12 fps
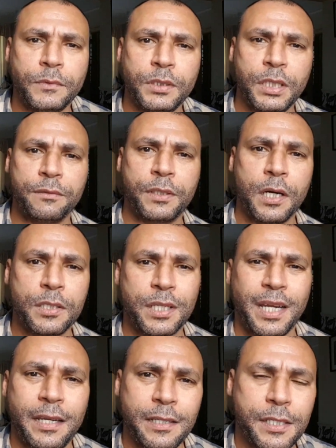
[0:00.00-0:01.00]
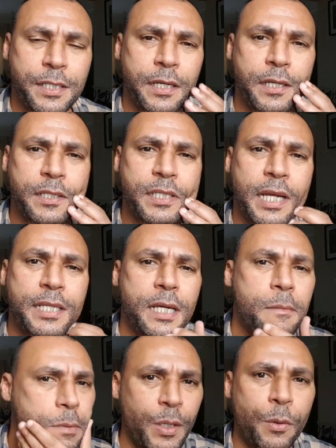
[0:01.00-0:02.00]
You've got instant
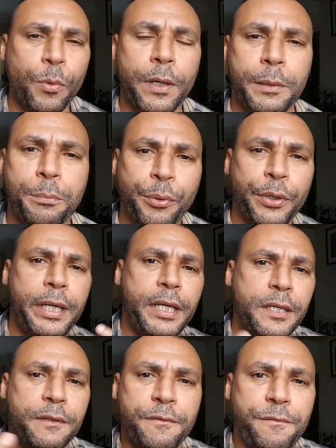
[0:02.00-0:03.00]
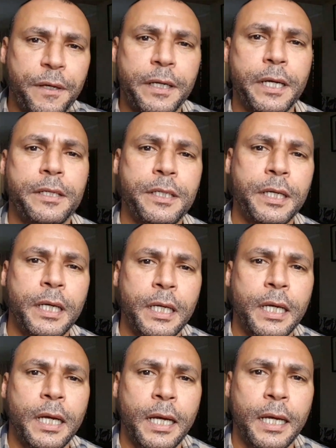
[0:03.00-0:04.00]
setup with pre-configured
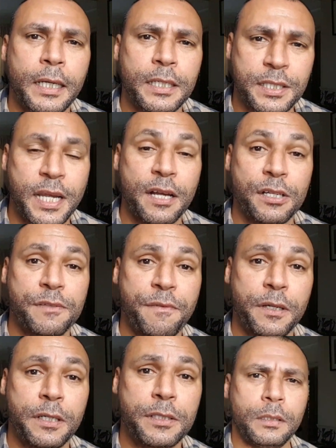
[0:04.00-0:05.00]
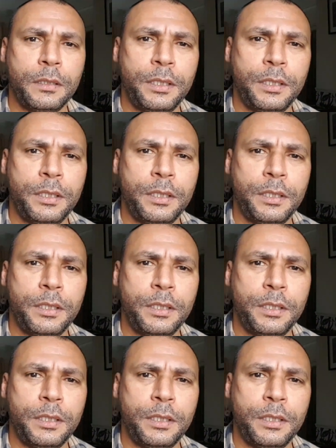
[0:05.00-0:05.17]
sales funnels.